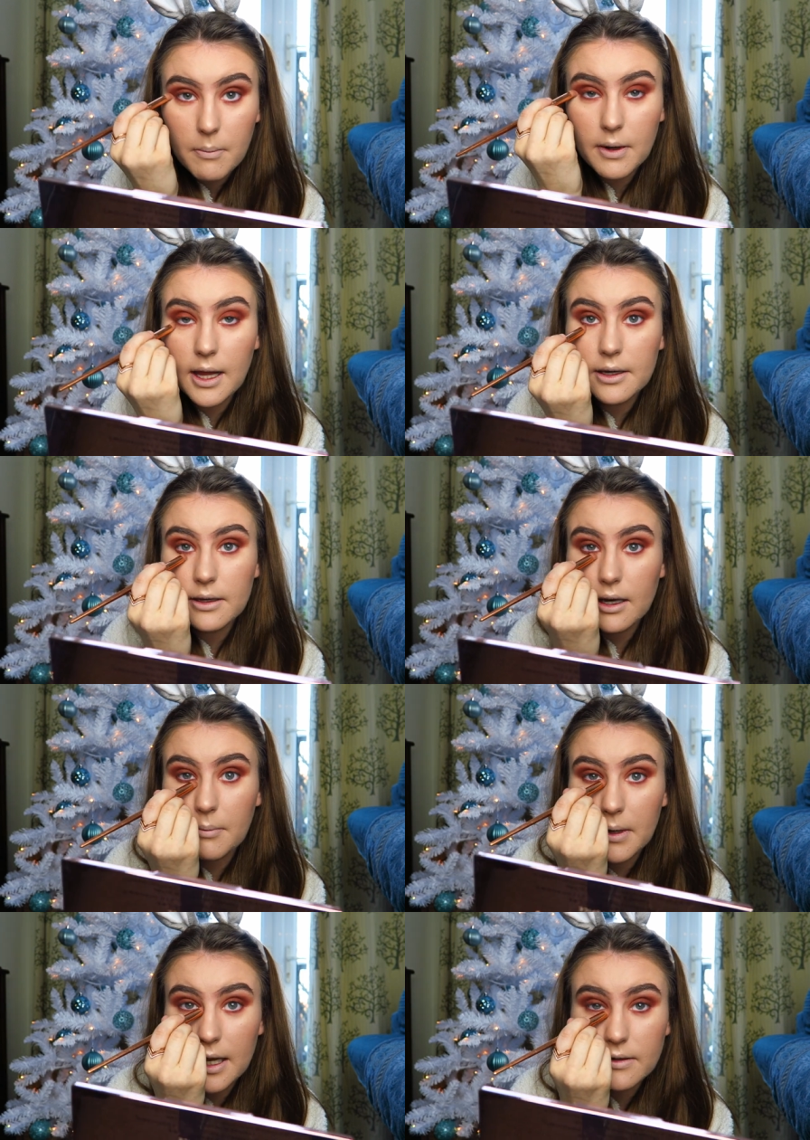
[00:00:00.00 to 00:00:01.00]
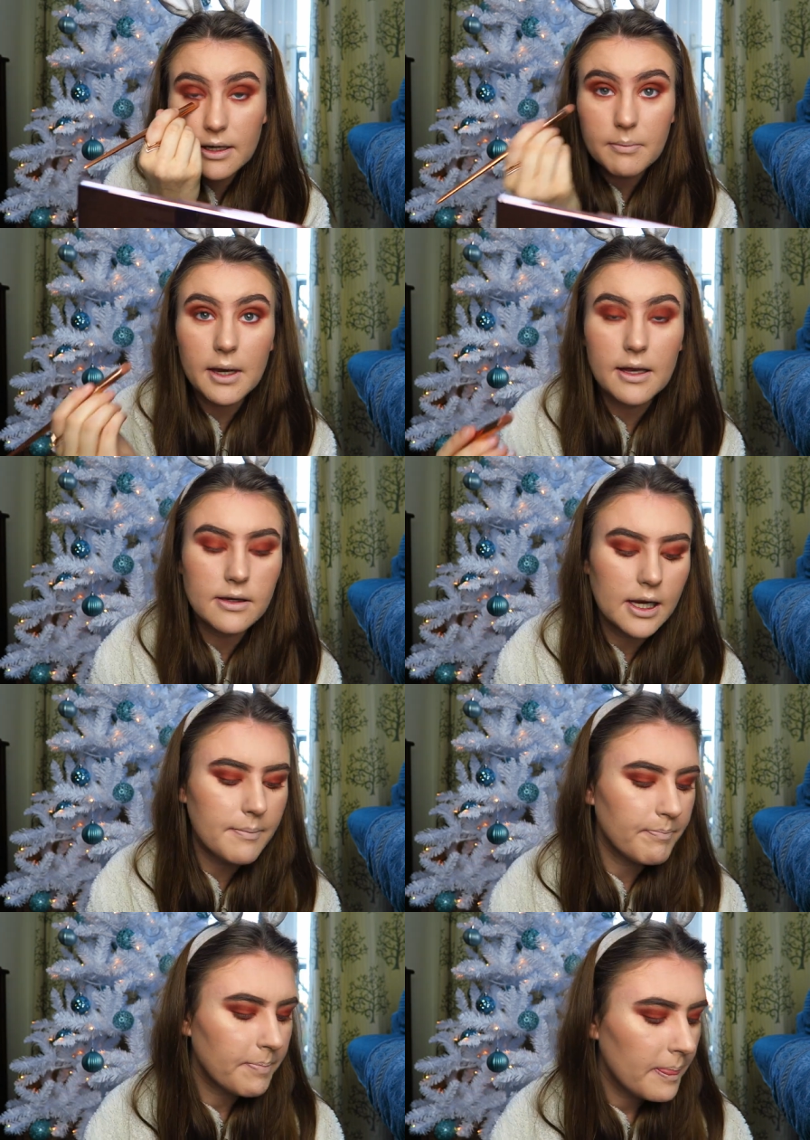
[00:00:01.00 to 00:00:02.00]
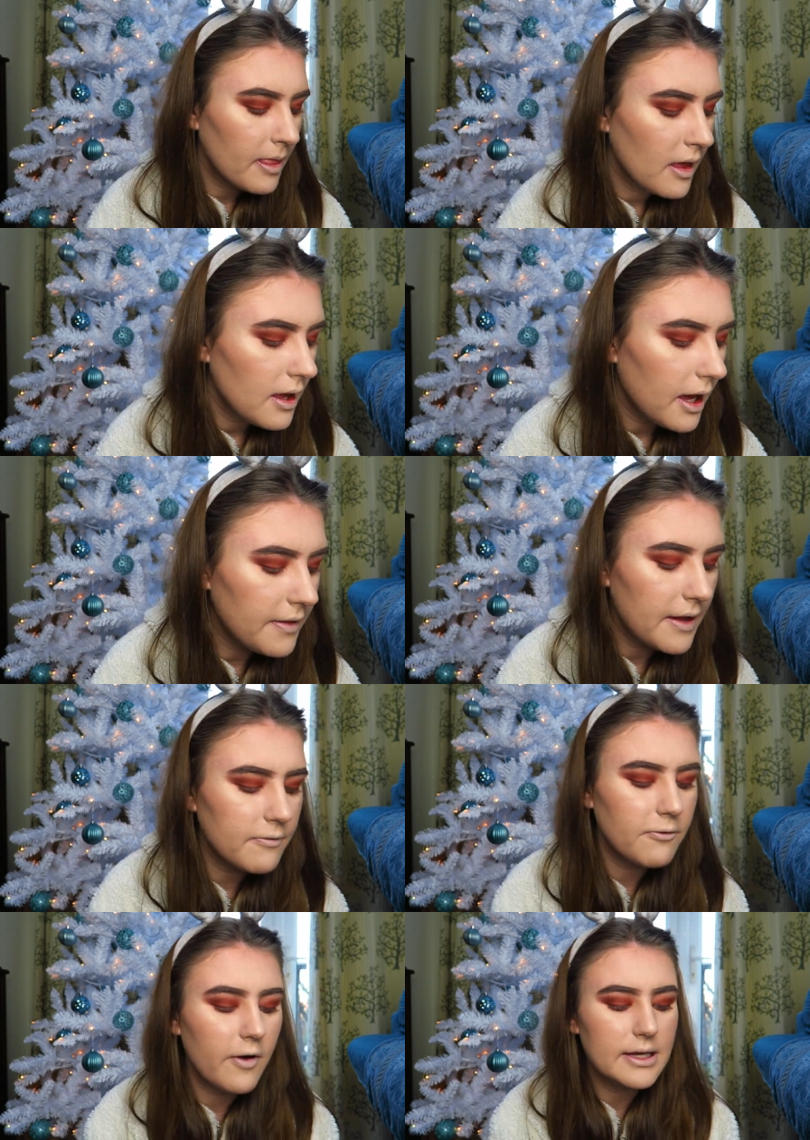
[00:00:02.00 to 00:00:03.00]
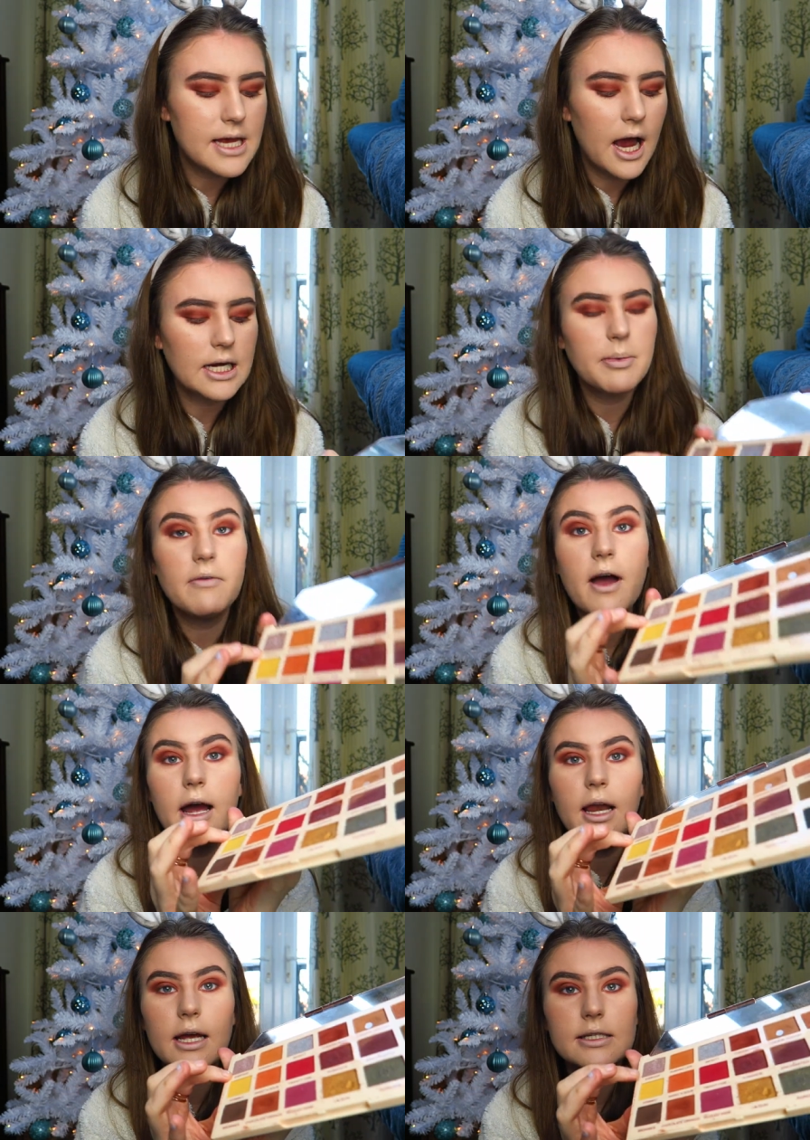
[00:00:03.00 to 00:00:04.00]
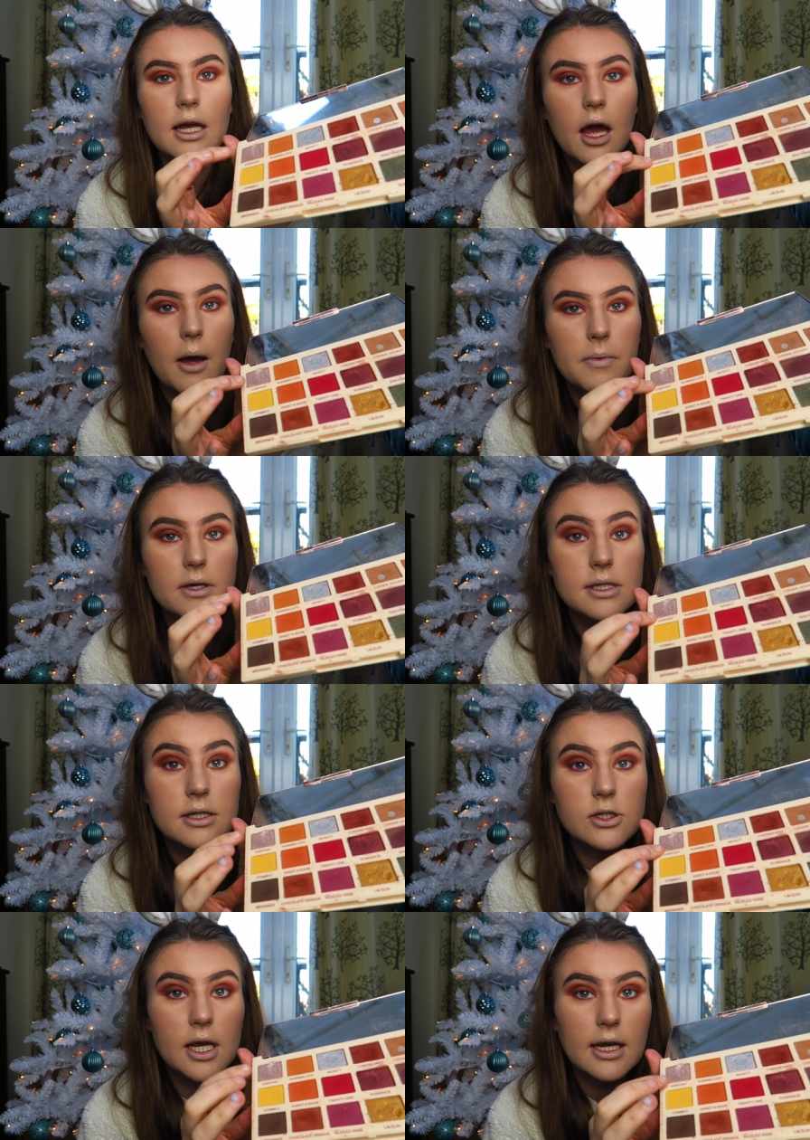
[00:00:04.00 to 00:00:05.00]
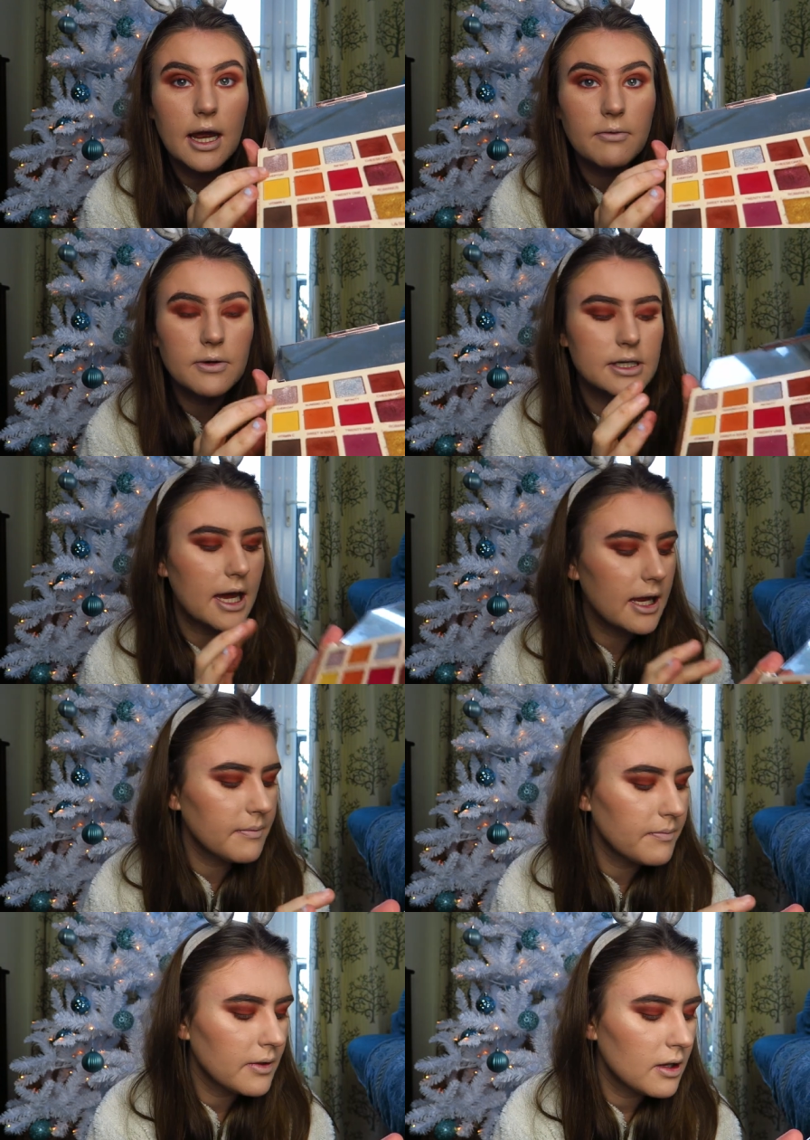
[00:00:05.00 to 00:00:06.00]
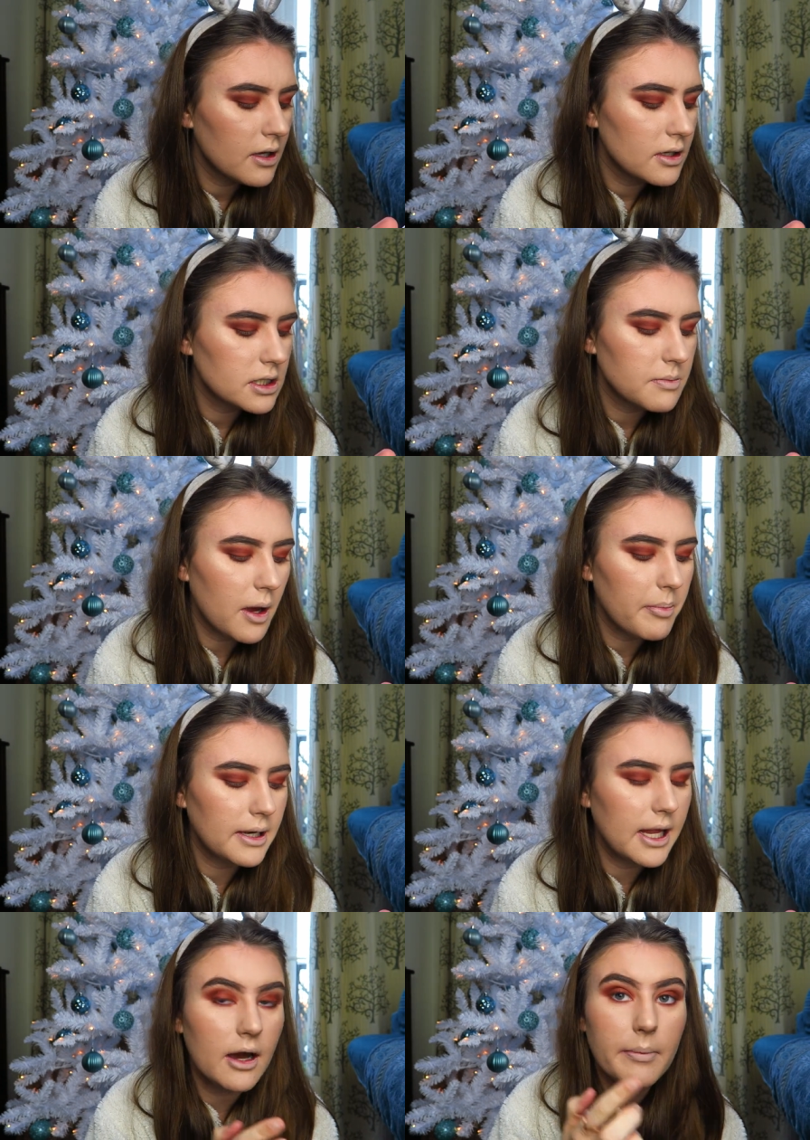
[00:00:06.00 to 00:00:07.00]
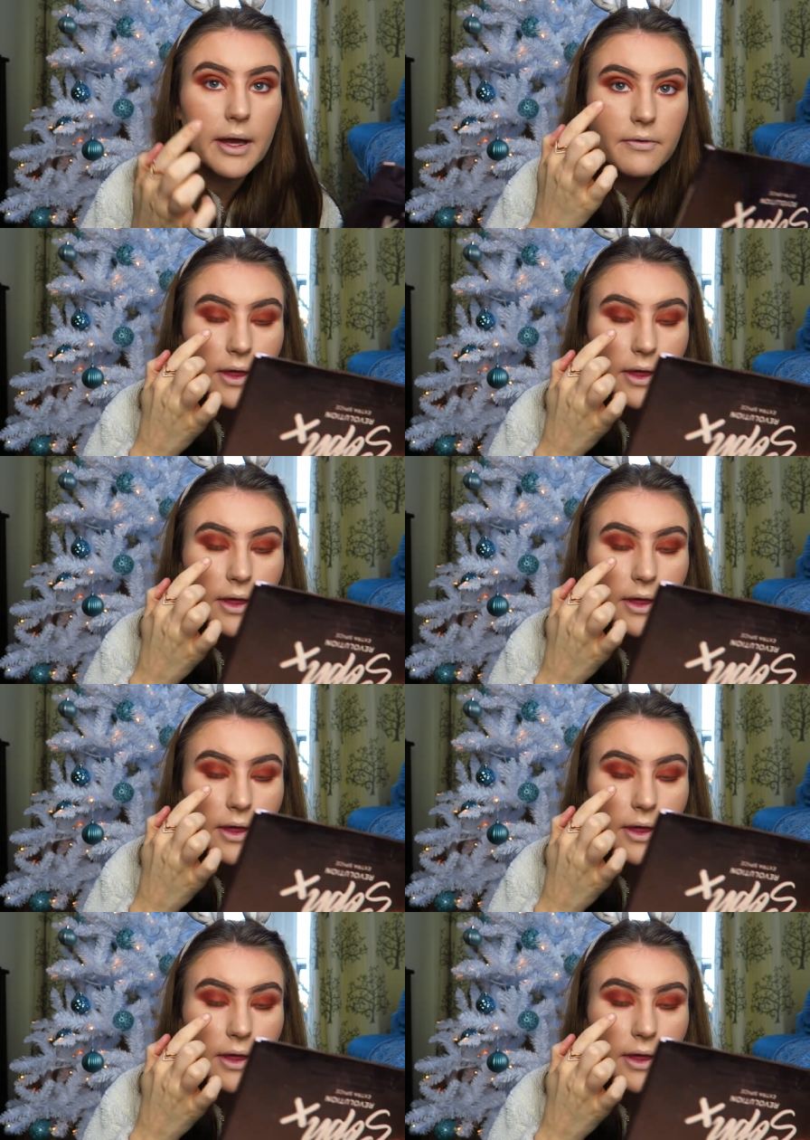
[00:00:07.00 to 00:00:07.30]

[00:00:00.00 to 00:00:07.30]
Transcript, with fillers: Blendy, blendy, blendy. And then for a tiny bit of highlighter, I'm using the shade Everyday. Just pop a little bit